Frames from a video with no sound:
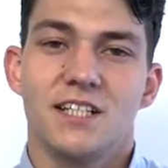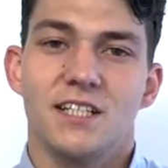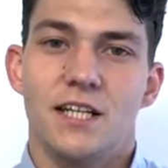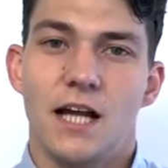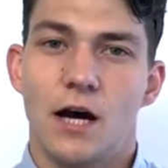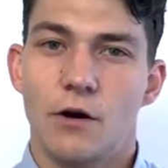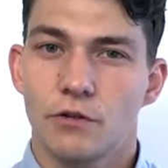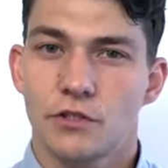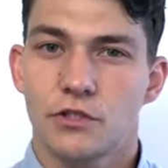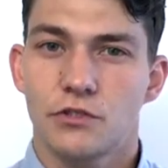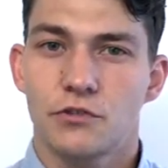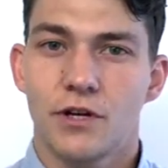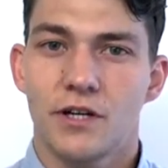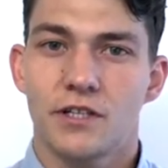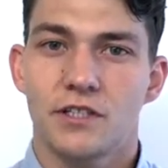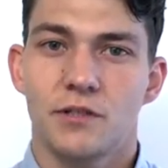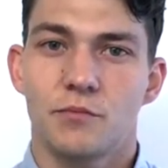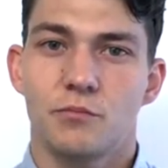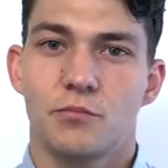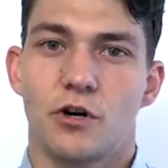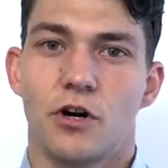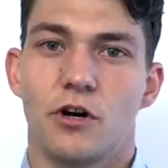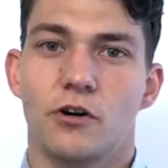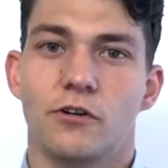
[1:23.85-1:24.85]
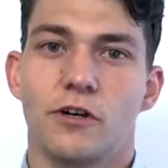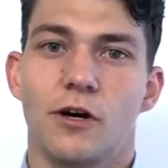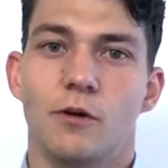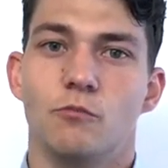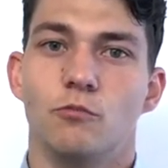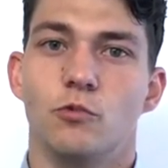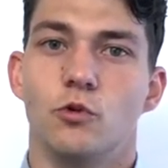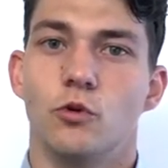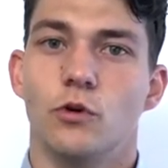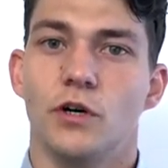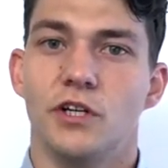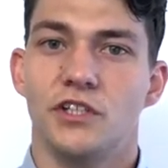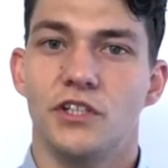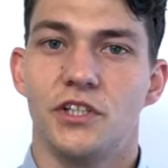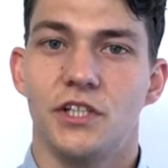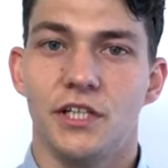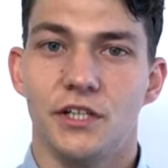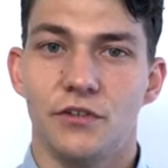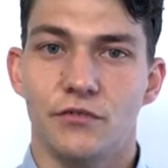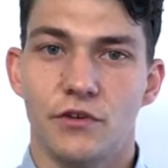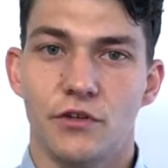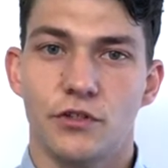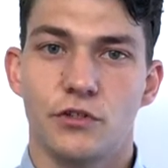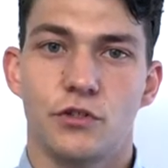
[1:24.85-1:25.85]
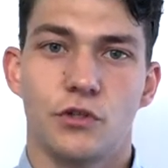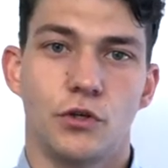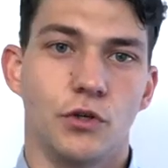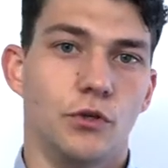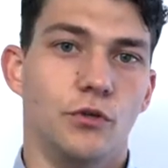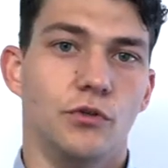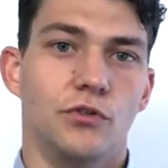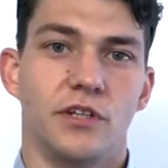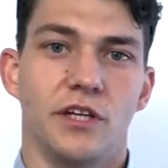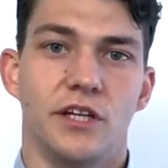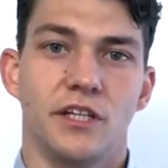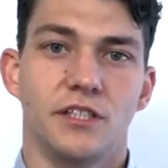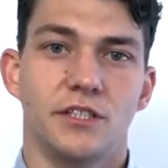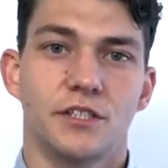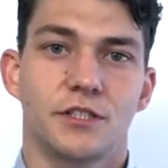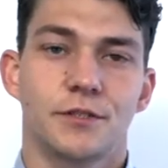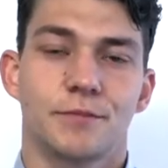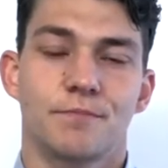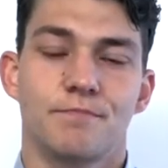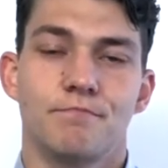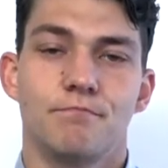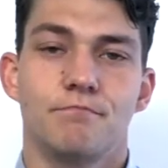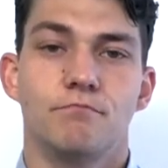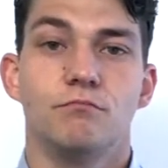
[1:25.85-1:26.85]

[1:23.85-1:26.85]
Now a stretching program will achieve 2 things.